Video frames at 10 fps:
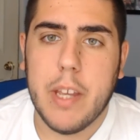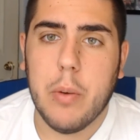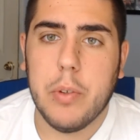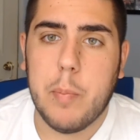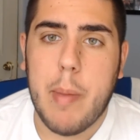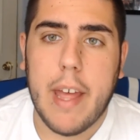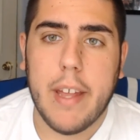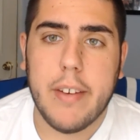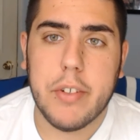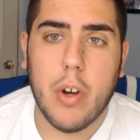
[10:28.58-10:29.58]
it was
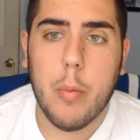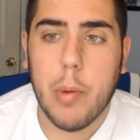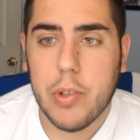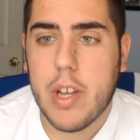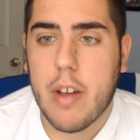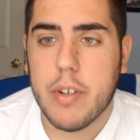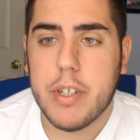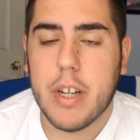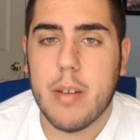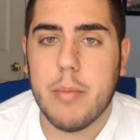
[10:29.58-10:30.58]
banned almost
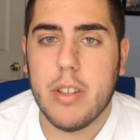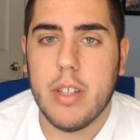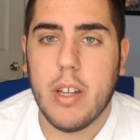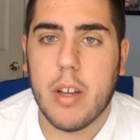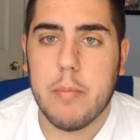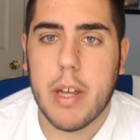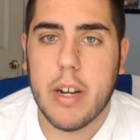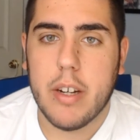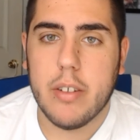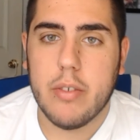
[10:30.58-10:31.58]
every time in the
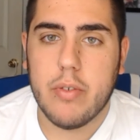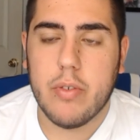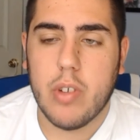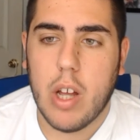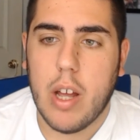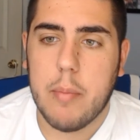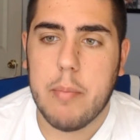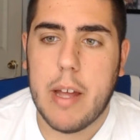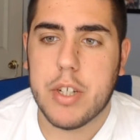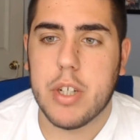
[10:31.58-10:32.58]
competitive
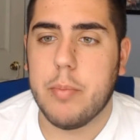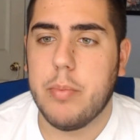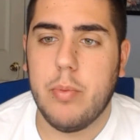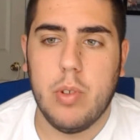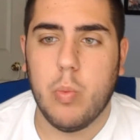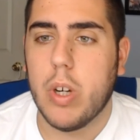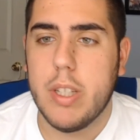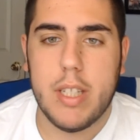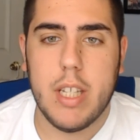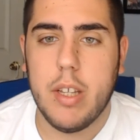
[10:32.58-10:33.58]
matchups.
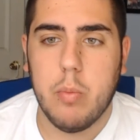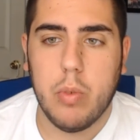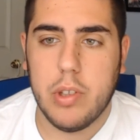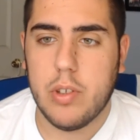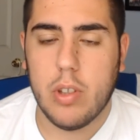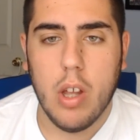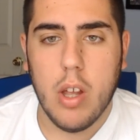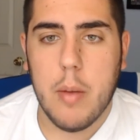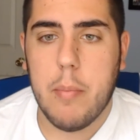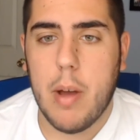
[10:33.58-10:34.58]
One team was
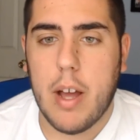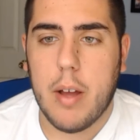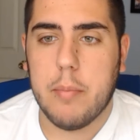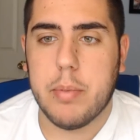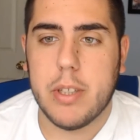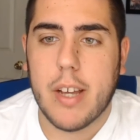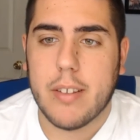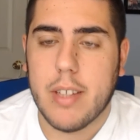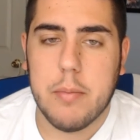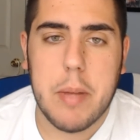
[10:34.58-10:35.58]

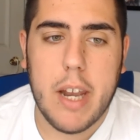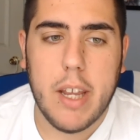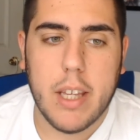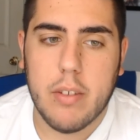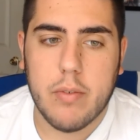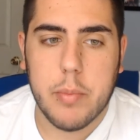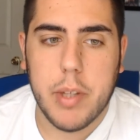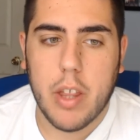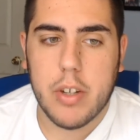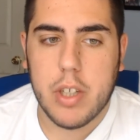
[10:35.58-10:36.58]
protecting and banning it from
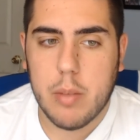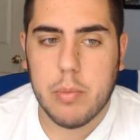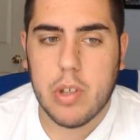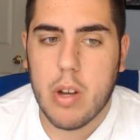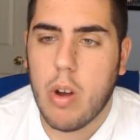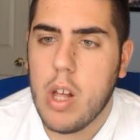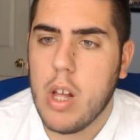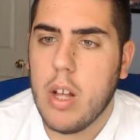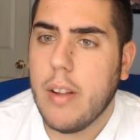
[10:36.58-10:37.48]
the other team, so